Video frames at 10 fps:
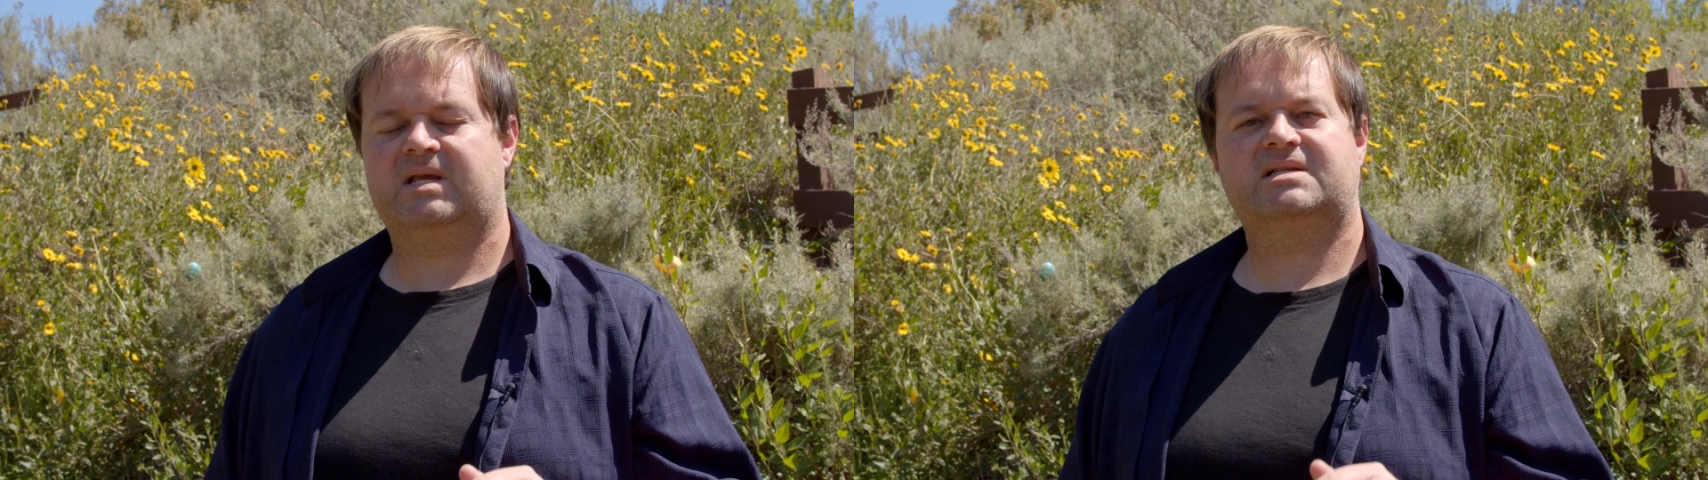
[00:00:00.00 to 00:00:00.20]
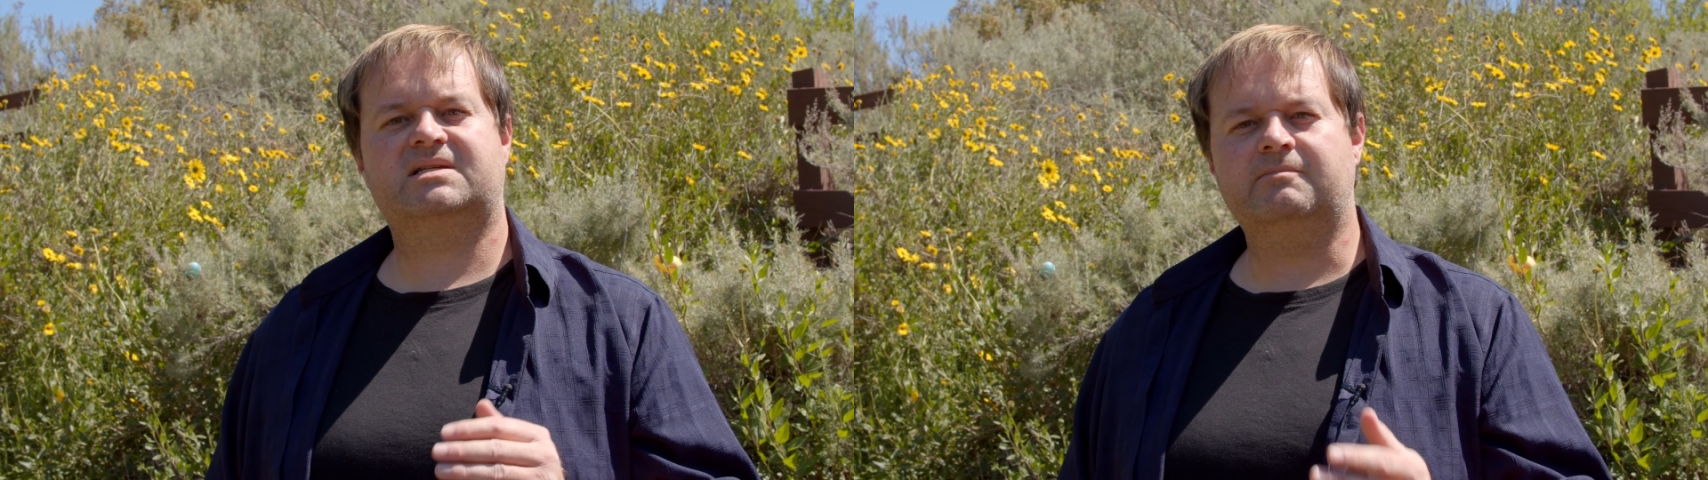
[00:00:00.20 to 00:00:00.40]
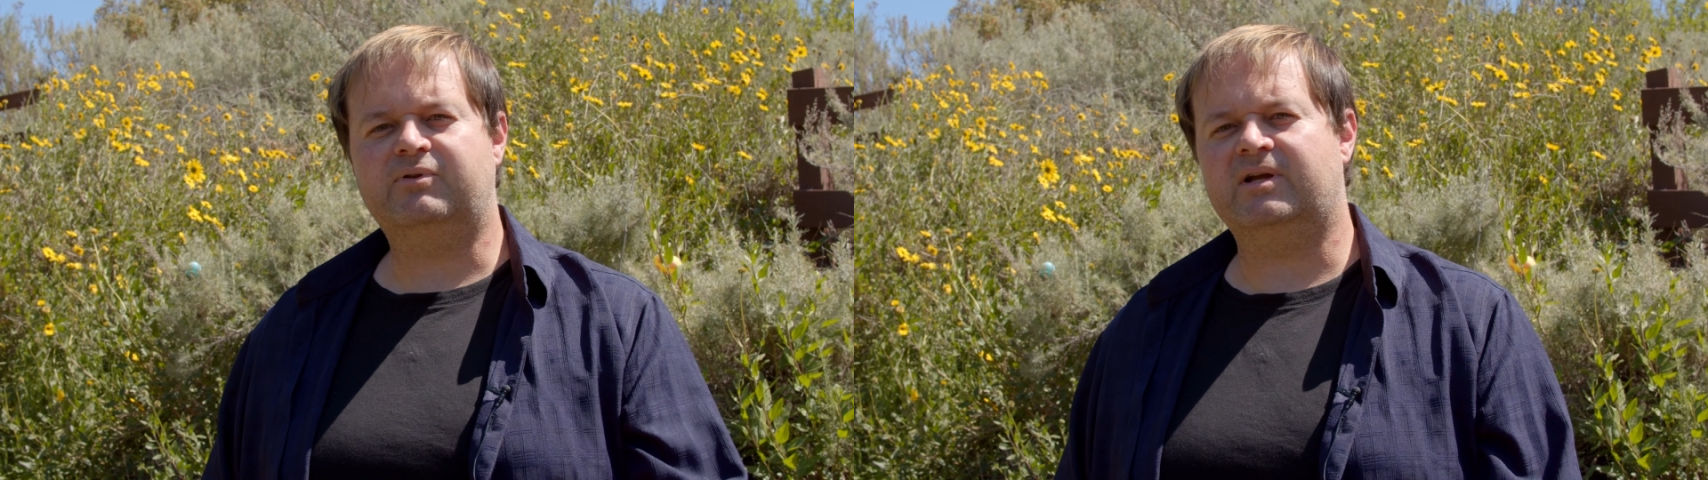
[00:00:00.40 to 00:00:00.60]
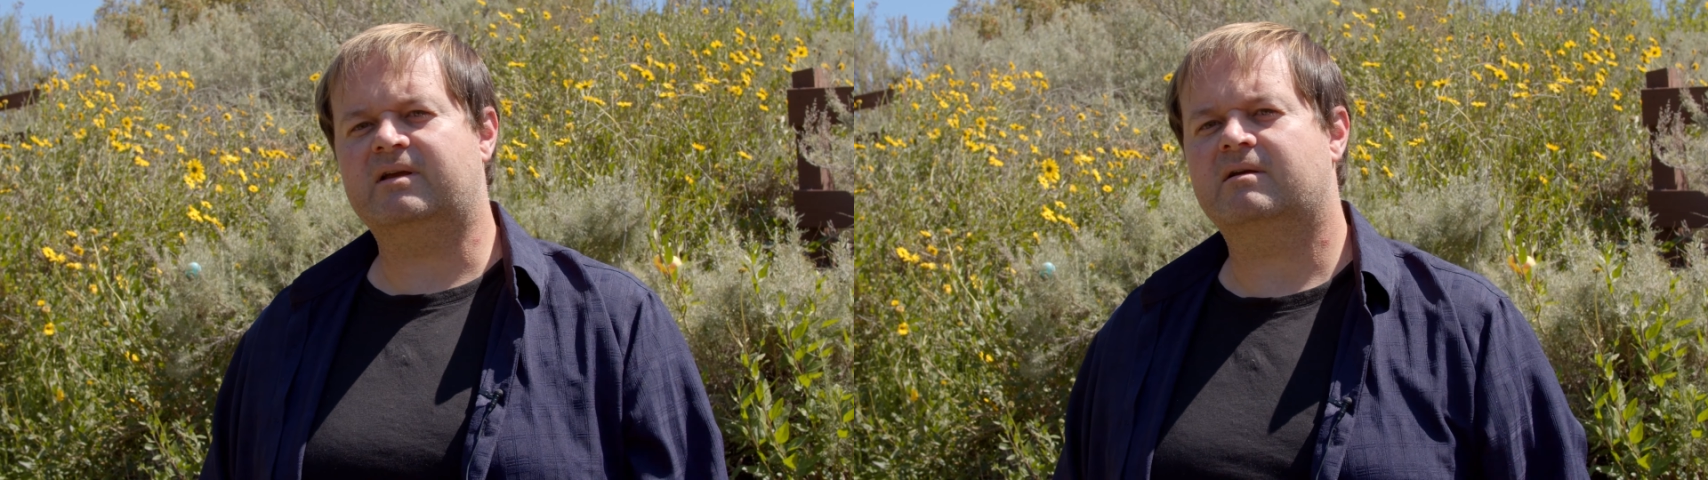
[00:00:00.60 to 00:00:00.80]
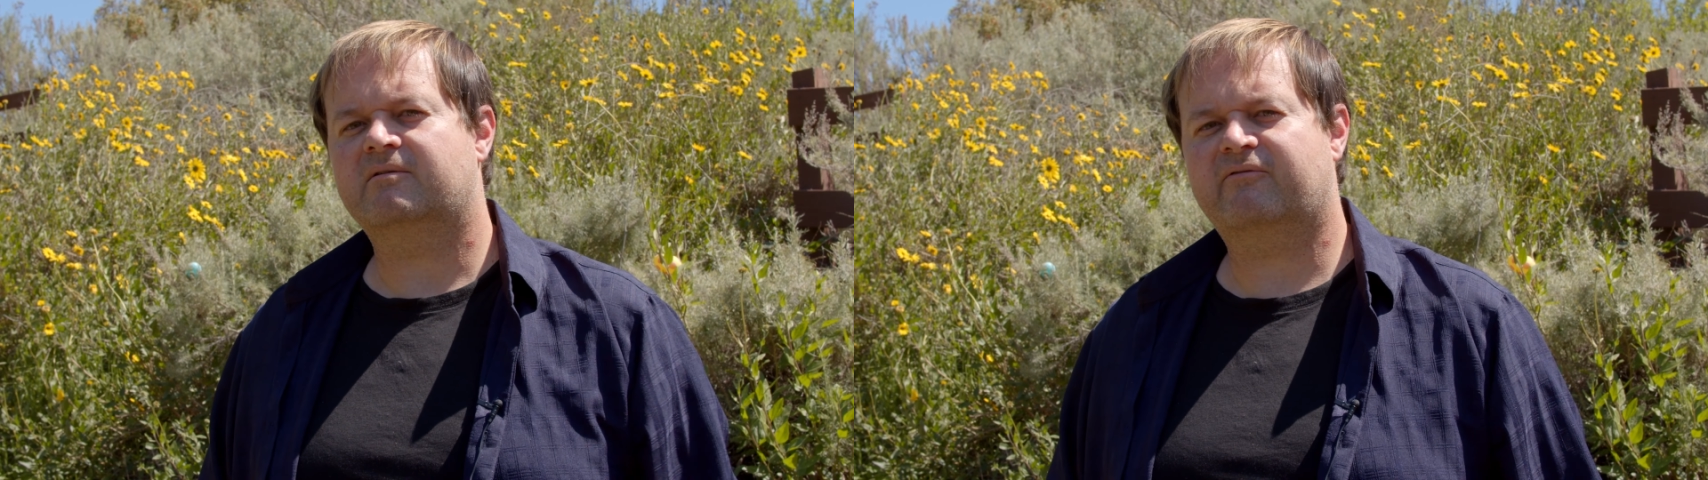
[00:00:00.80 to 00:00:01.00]

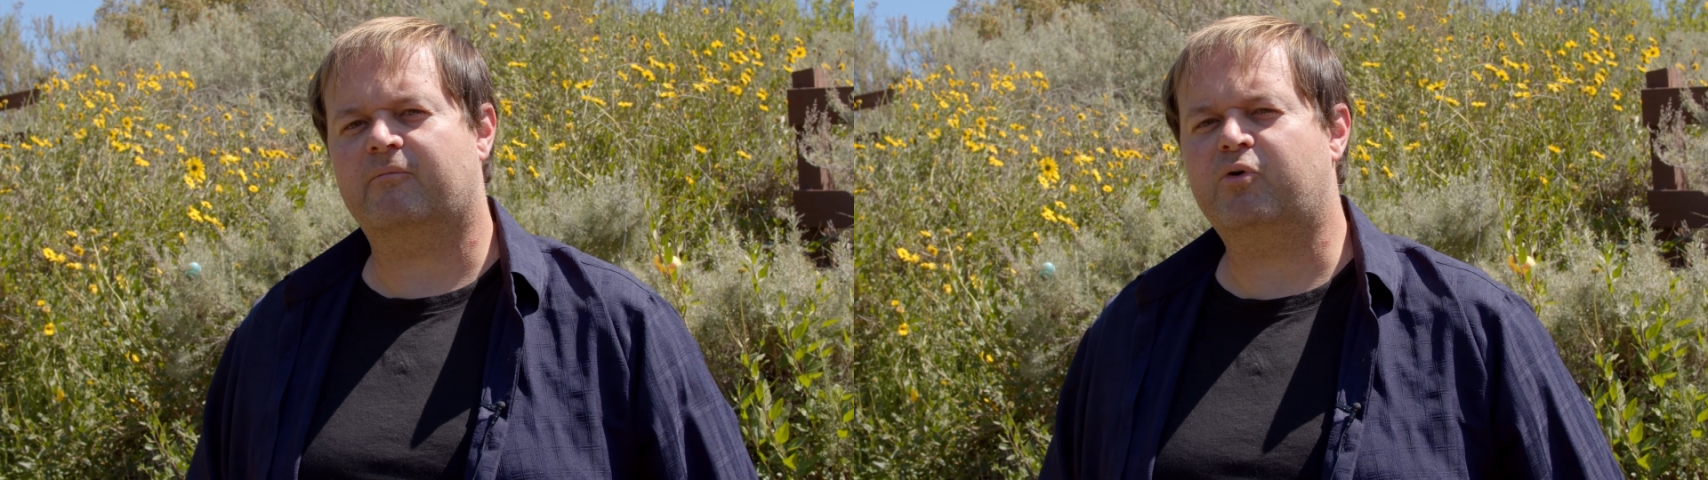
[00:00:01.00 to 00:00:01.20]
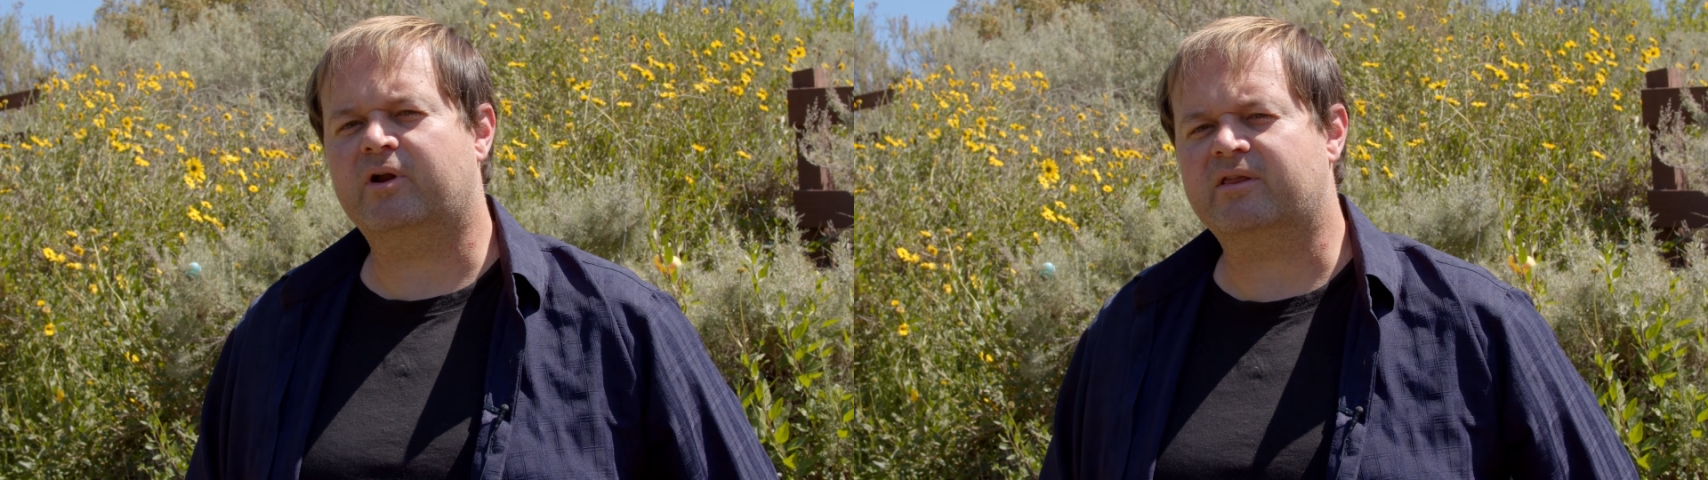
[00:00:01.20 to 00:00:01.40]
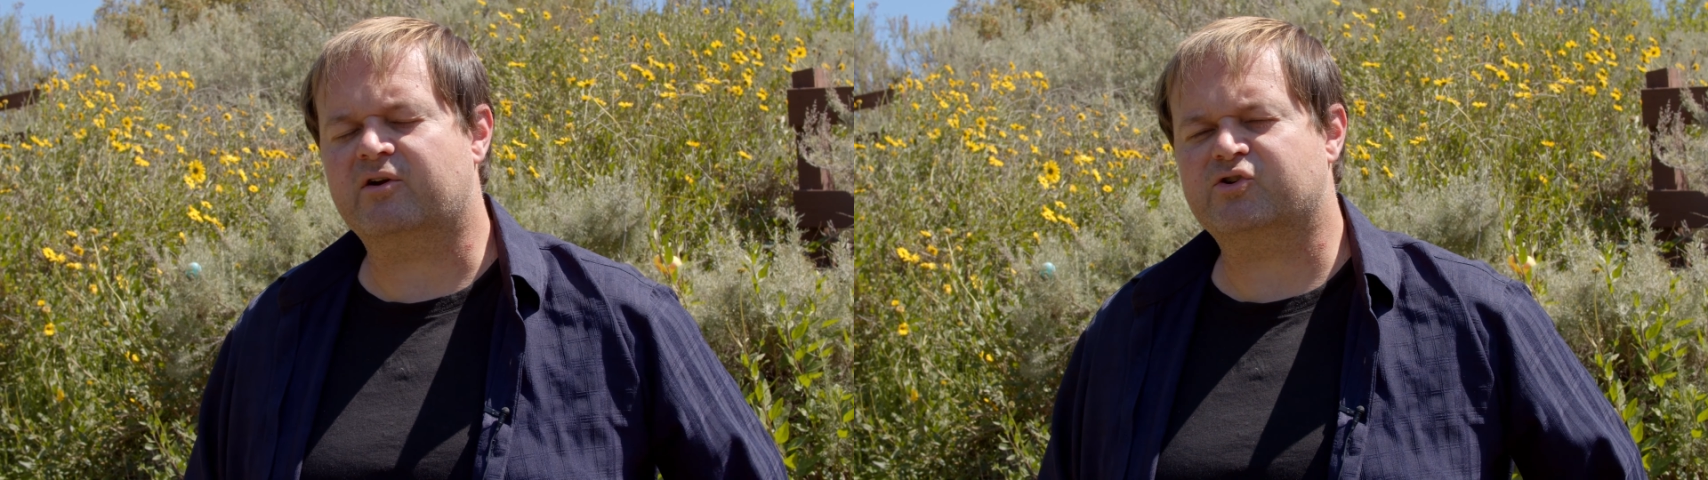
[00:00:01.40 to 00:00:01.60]
simply for putting their